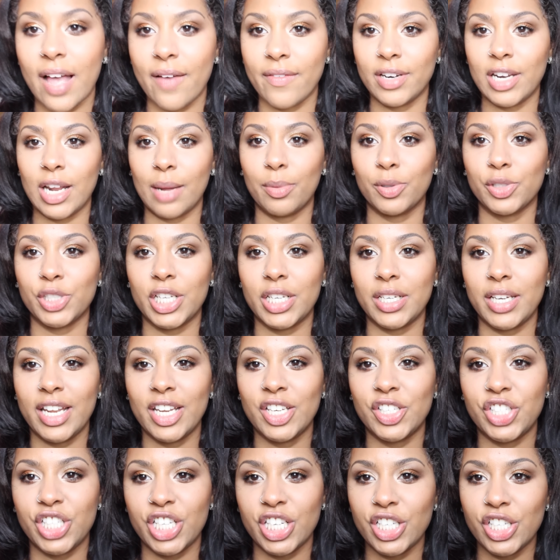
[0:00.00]
I have a double chin.
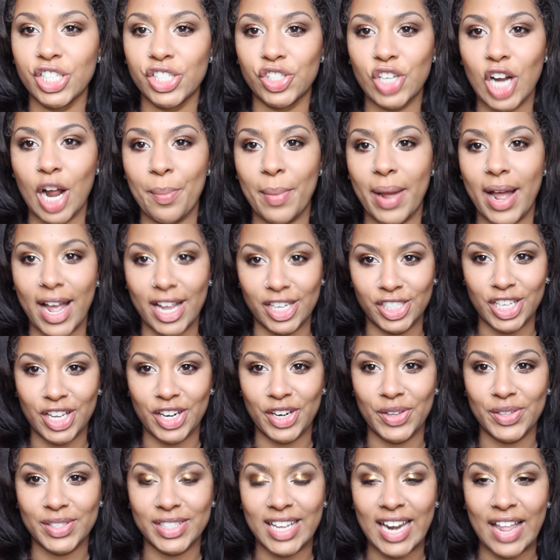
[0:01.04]
And Gia just dropped my
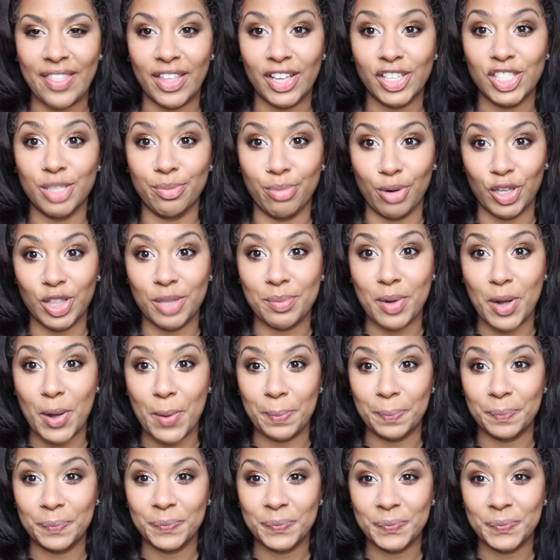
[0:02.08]
eyeshadows. I think she broke them all.